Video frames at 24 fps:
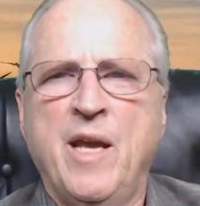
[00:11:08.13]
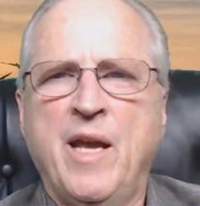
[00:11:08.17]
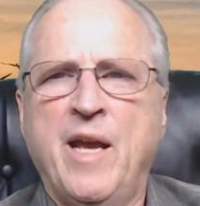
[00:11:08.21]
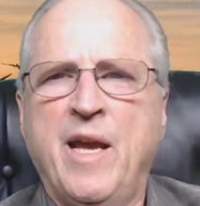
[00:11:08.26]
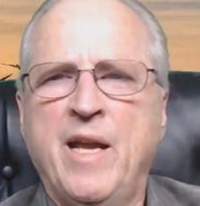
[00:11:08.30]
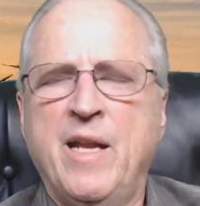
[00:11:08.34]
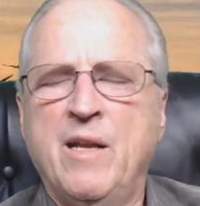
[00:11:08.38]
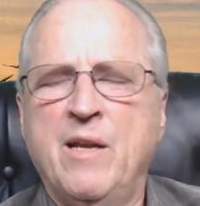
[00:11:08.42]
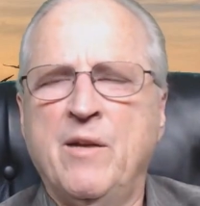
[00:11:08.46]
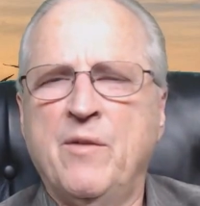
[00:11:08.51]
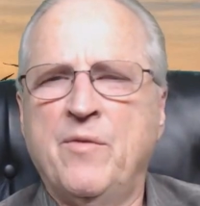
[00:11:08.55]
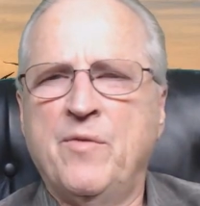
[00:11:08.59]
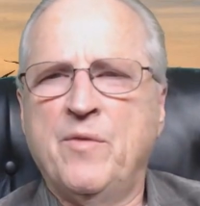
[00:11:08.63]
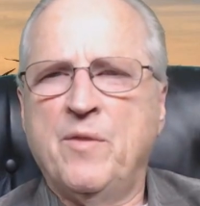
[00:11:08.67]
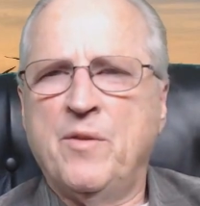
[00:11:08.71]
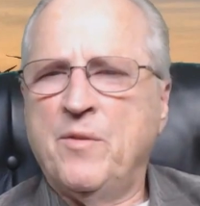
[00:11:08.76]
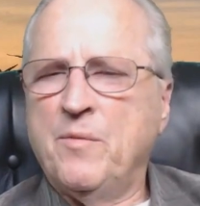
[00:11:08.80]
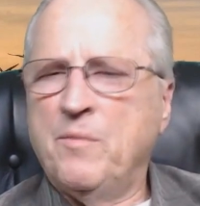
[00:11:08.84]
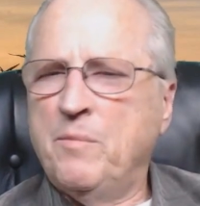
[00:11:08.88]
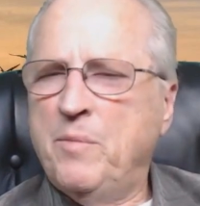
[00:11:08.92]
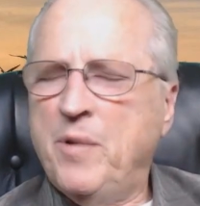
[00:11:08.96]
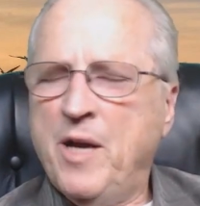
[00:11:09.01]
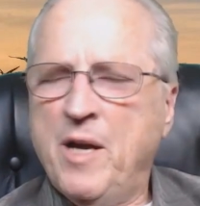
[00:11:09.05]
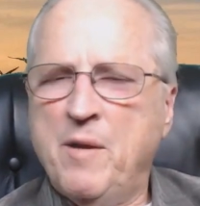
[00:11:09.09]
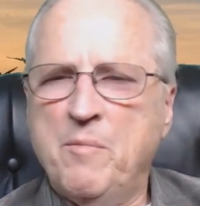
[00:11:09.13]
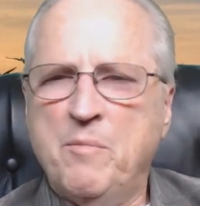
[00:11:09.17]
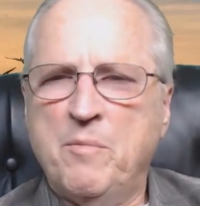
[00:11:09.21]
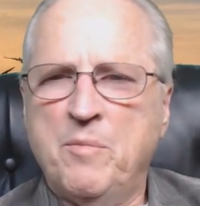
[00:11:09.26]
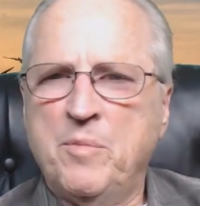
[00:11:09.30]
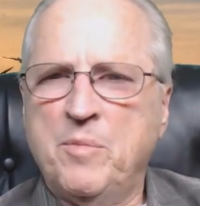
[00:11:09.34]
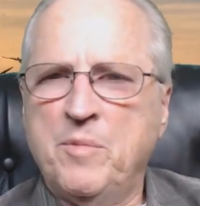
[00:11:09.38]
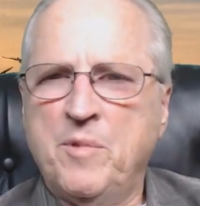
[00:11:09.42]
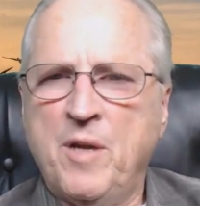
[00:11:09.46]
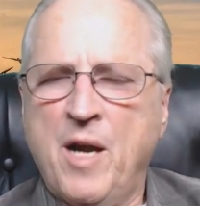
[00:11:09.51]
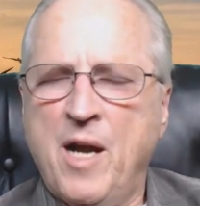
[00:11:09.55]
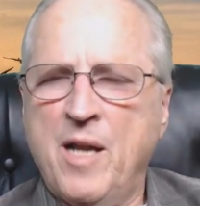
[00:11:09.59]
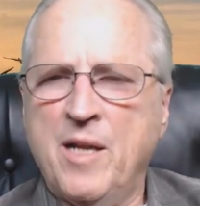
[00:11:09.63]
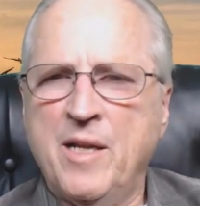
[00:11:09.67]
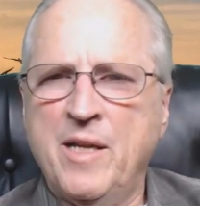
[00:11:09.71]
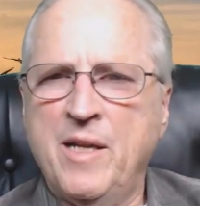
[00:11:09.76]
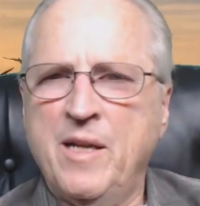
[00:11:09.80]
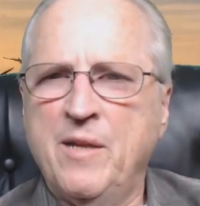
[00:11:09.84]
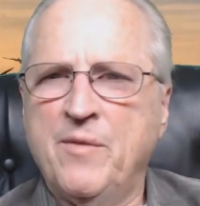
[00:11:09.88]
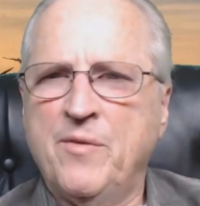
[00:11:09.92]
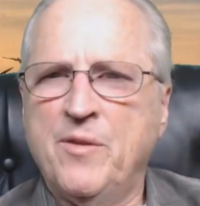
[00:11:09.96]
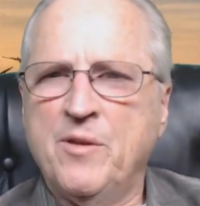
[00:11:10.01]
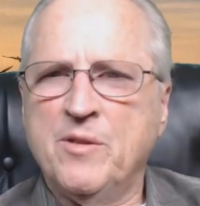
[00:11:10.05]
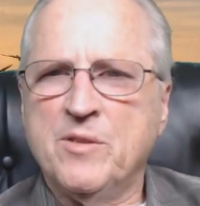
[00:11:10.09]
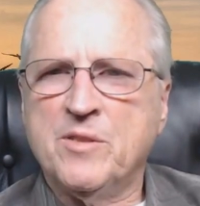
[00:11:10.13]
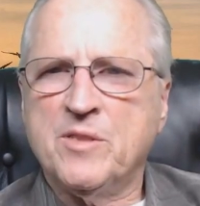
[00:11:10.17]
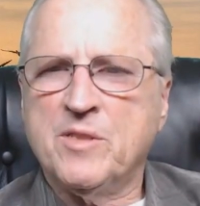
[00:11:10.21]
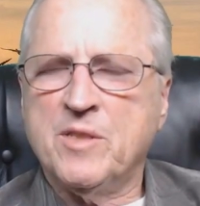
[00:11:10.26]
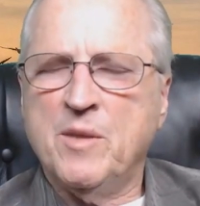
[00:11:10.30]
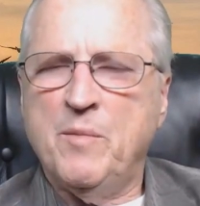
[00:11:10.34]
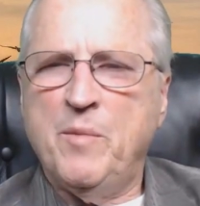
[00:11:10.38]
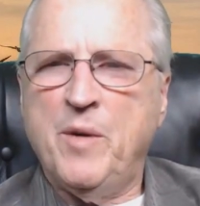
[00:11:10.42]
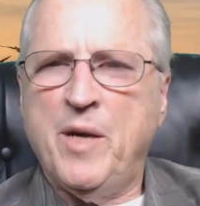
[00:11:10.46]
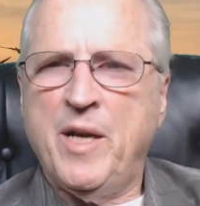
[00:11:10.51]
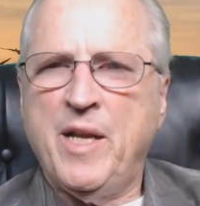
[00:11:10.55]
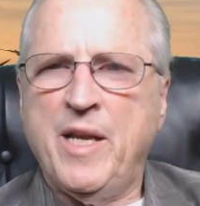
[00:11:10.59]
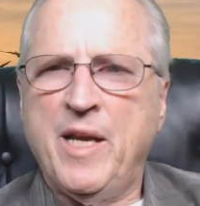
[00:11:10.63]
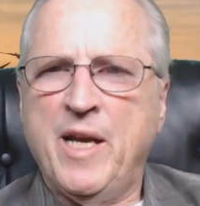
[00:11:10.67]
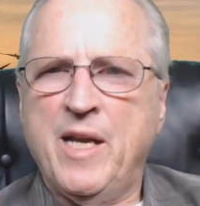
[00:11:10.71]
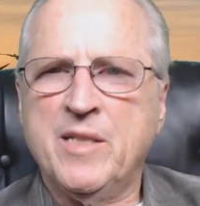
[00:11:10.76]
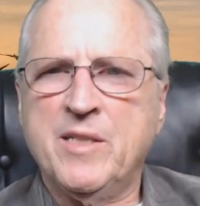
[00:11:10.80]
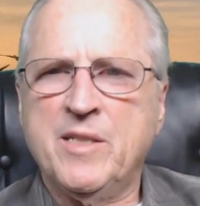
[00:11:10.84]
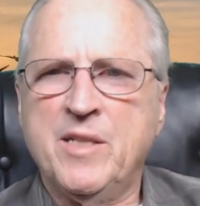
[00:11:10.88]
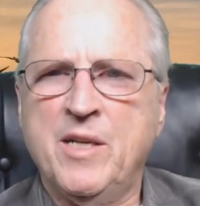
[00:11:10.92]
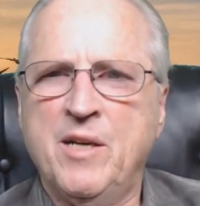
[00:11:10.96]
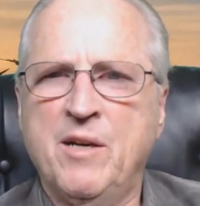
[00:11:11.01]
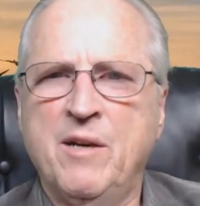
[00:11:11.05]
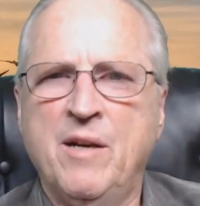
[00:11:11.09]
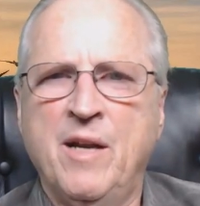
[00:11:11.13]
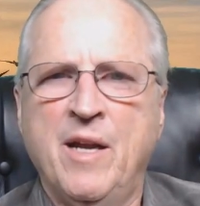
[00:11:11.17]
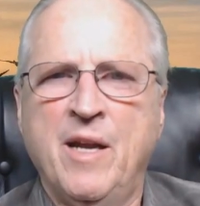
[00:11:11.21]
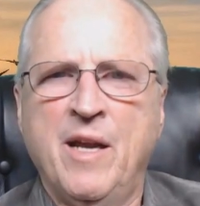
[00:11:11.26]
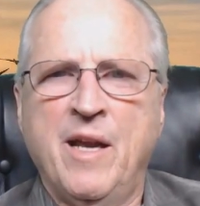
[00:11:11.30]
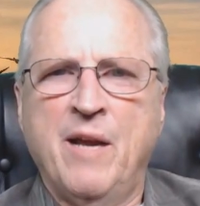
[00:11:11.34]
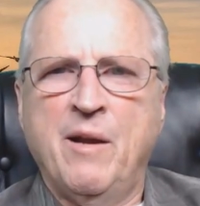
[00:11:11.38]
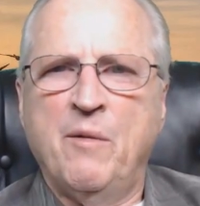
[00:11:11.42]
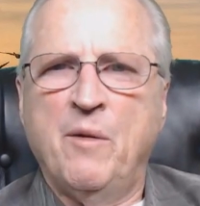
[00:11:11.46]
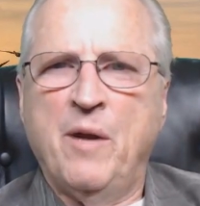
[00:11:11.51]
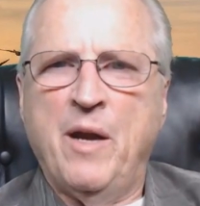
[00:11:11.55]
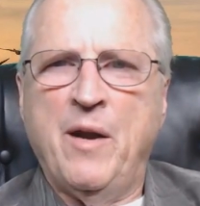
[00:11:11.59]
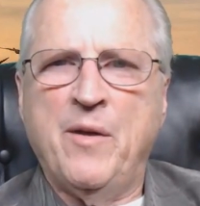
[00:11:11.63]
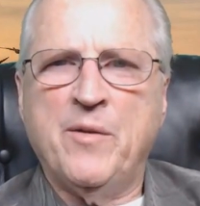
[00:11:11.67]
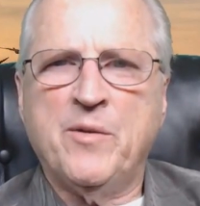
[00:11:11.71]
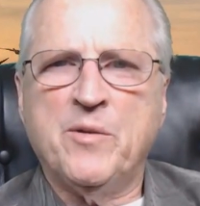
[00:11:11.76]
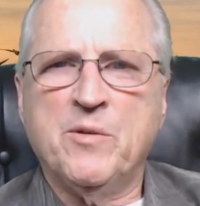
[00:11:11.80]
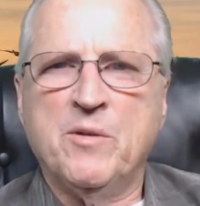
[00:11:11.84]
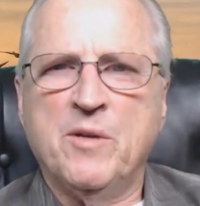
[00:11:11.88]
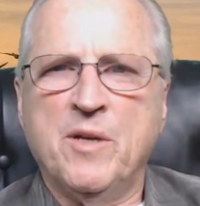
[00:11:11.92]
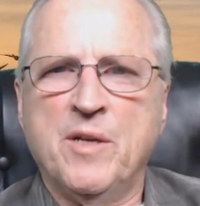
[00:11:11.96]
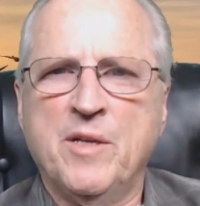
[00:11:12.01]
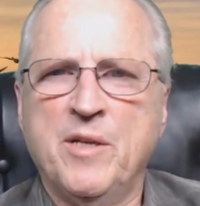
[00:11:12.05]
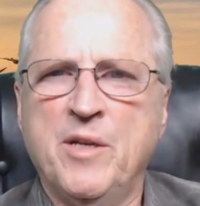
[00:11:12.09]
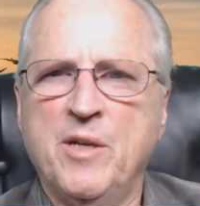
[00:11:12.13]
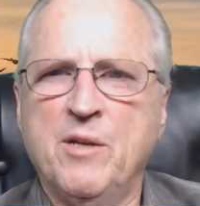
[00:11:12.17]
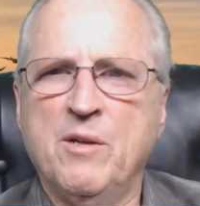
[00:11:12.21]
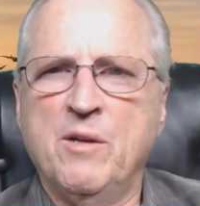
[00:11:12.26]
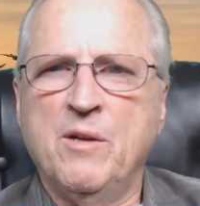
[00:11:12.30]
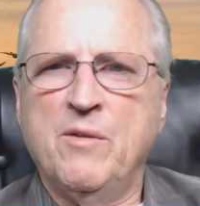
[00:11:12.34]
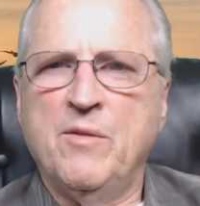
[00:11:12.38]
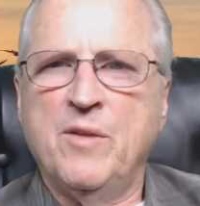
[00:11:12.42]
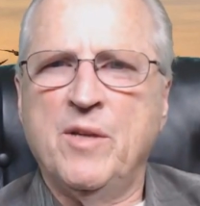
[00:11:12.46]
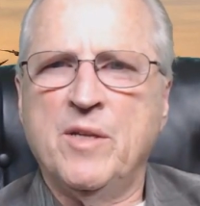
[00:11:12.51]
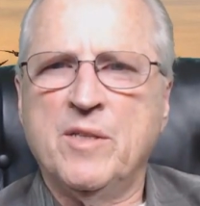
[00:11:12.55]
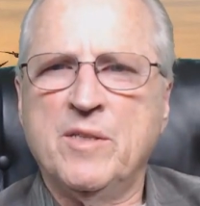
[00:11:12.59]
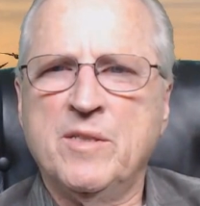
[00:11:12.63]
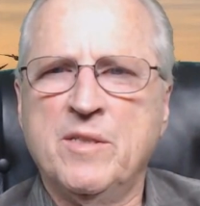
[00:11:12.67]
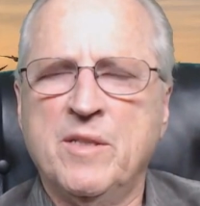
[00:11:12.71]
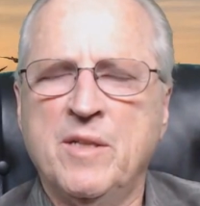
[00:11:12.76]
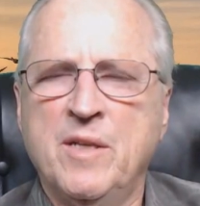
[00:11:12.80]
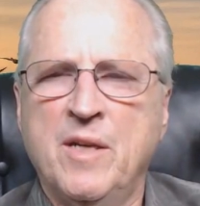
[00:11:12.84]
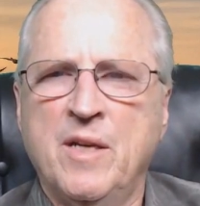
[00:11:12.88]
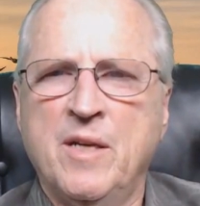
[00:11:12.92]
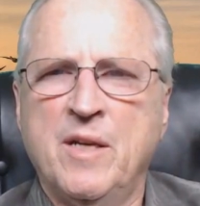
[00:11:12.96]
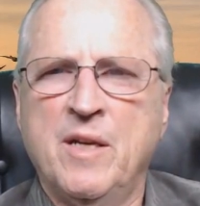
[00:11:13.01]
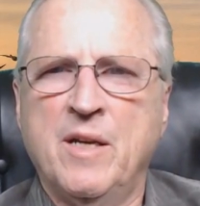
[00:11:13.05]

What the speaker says: And if, by golly, if there's somebody out there after a year of this